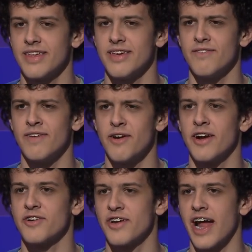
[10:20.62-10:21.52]
The Very
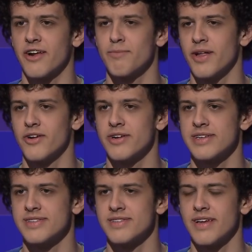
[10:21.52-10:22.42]
Hungry Caterpillar,
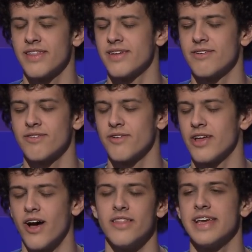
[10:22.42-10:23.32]
because I think,
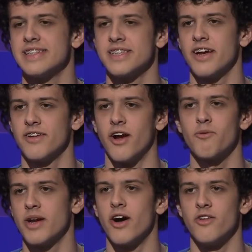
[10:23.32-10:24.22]
really, on the inside,
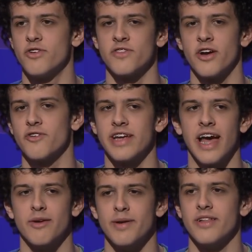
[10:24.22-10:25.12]
aren't we all just hungry
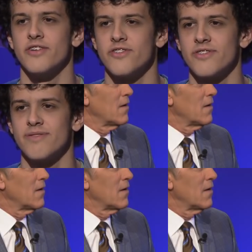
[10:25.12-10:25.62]
caterpillars?